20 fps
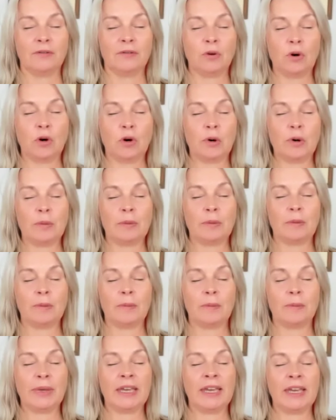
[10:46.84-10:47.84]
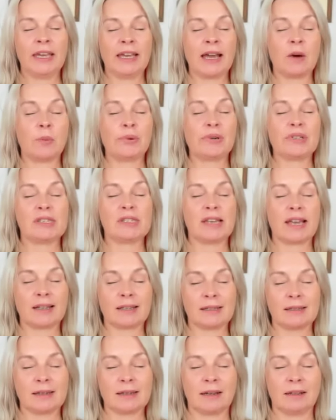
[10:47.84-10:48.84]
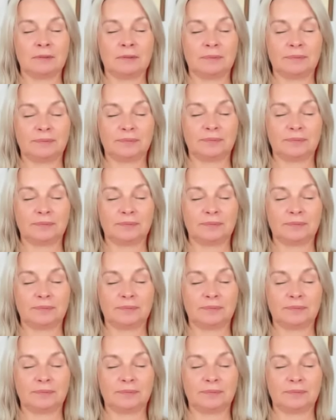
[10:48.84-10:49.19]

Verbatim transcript: for being our protector,